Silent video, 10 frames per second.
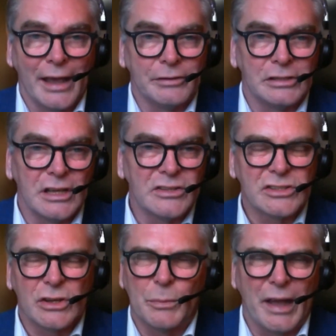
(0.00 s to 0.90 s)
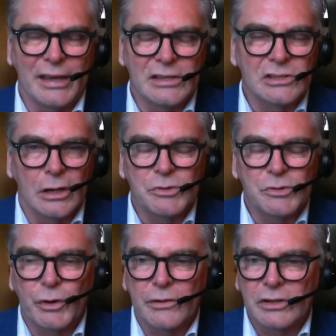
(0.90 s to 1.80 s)
having done so about 8 times
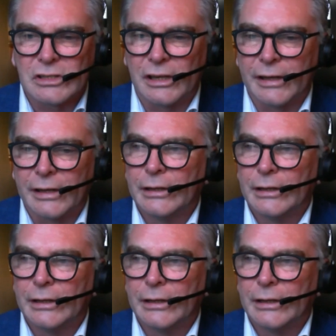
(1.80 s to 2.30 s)
previously,